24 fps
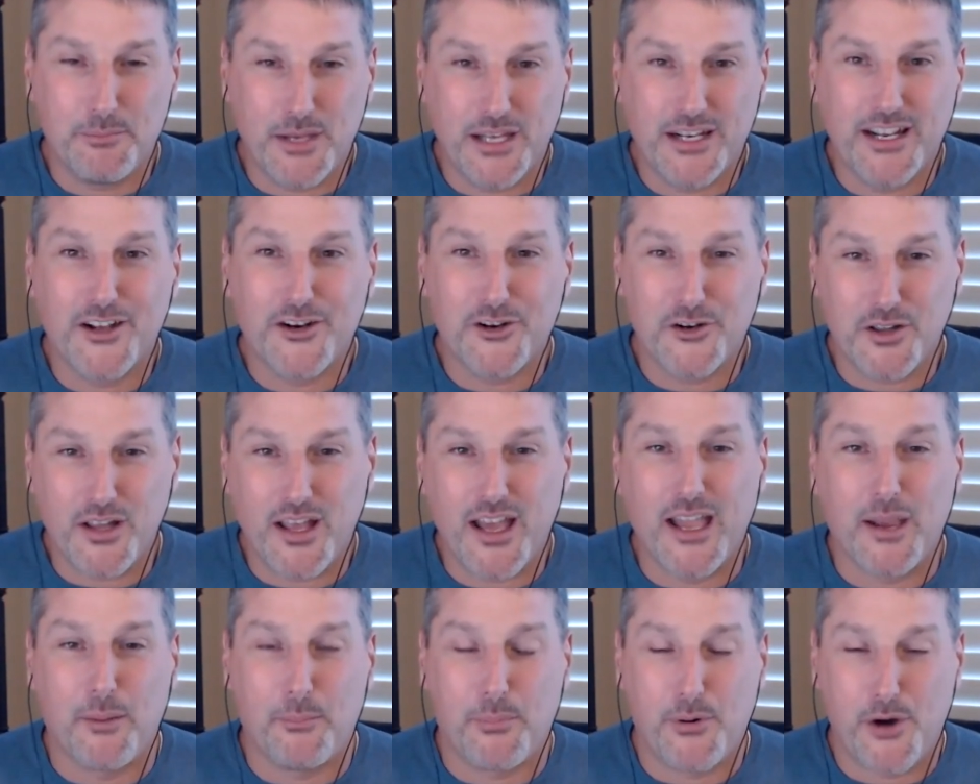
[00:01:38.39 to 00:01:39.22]

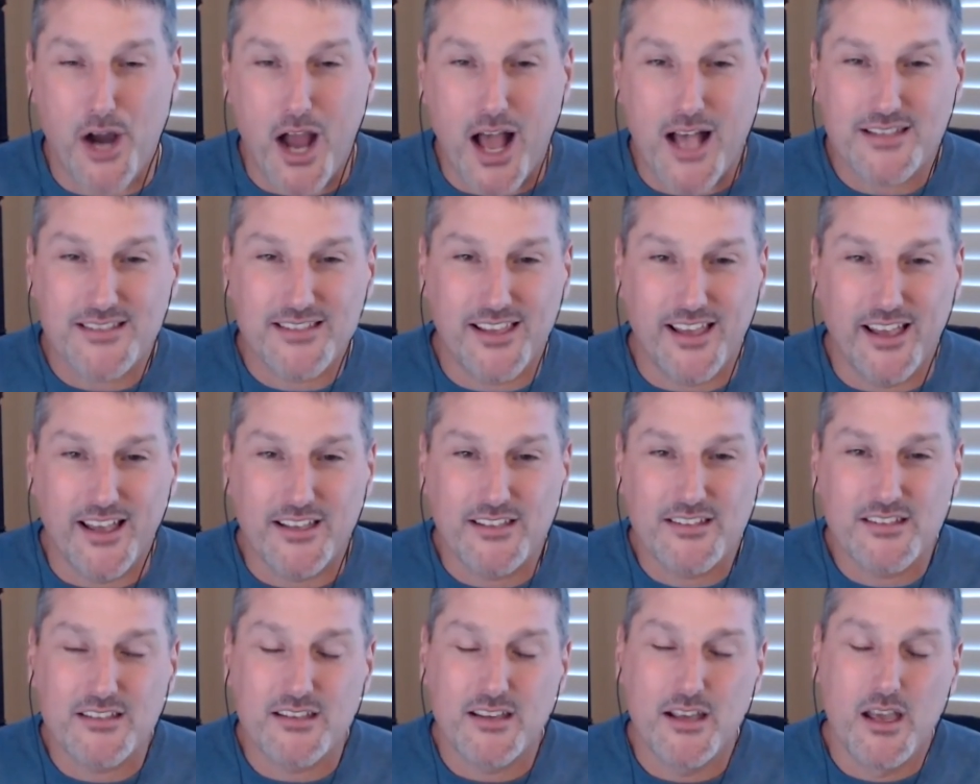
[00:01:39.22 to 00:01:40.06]
underlying
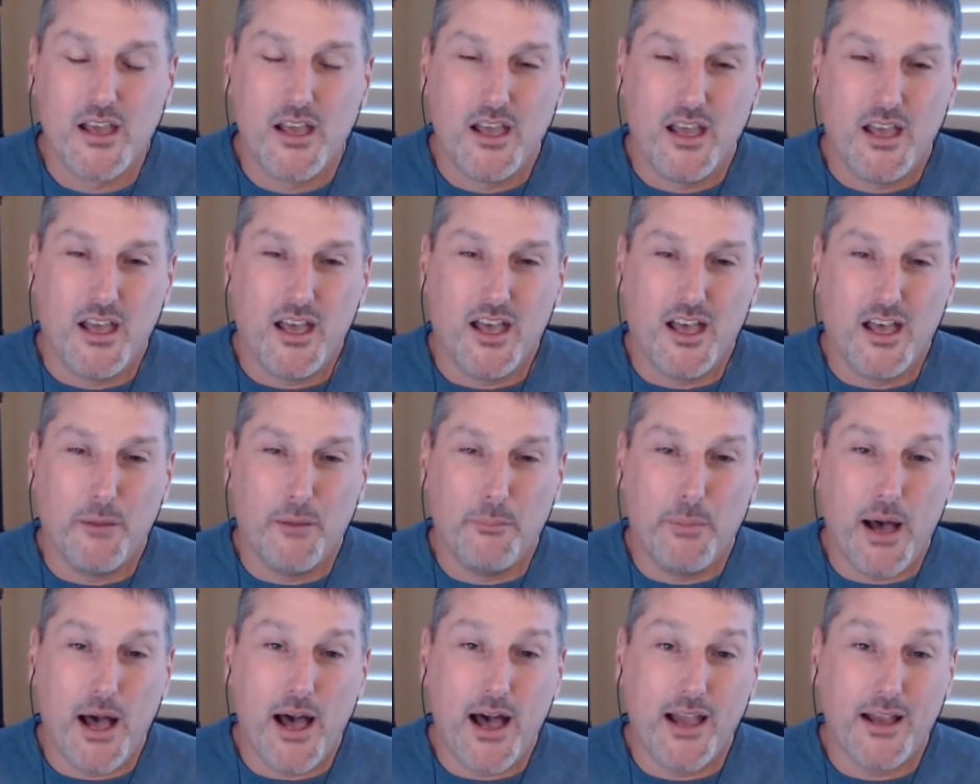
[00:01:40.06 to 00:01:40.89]
process
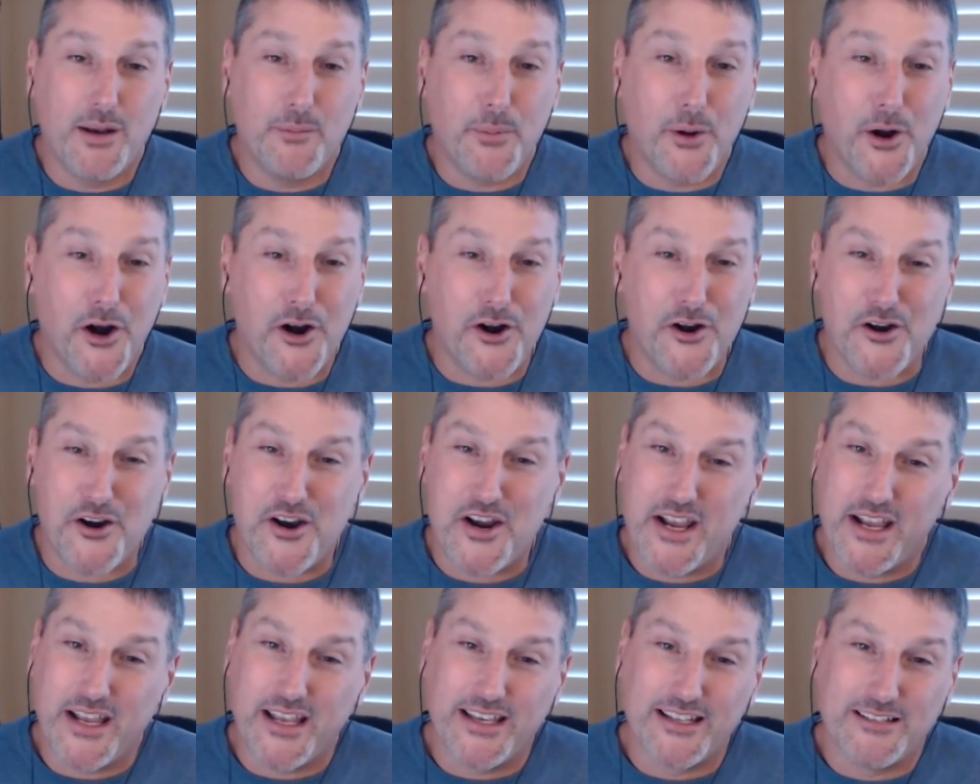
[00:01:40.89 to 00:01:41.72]
behind
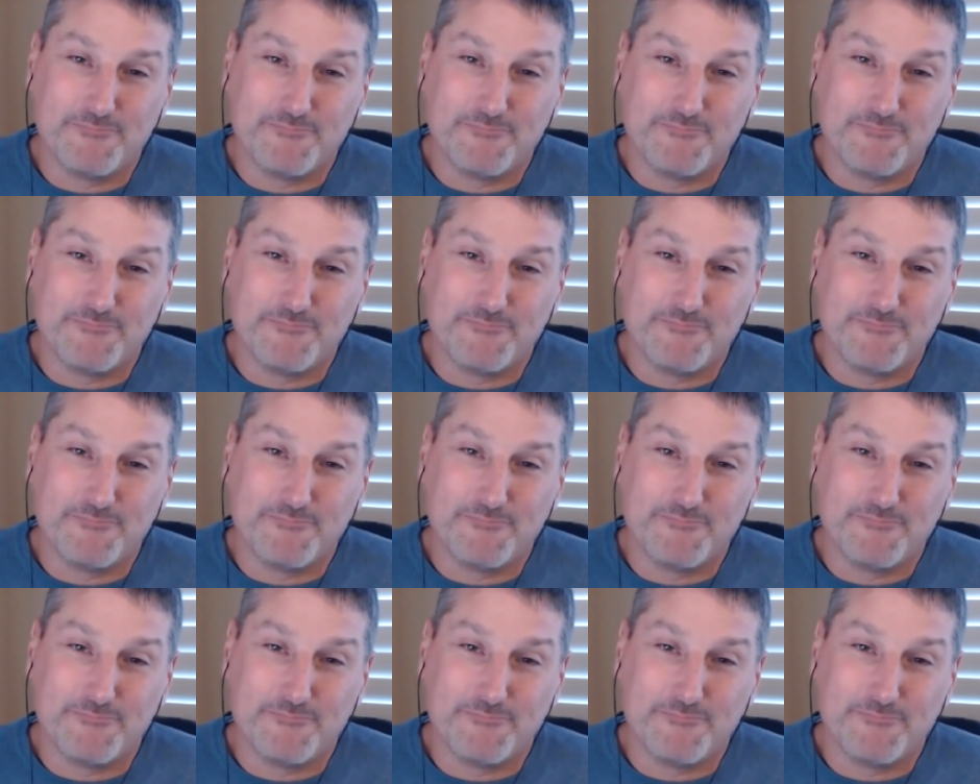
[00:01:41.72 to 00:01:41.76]
partnering.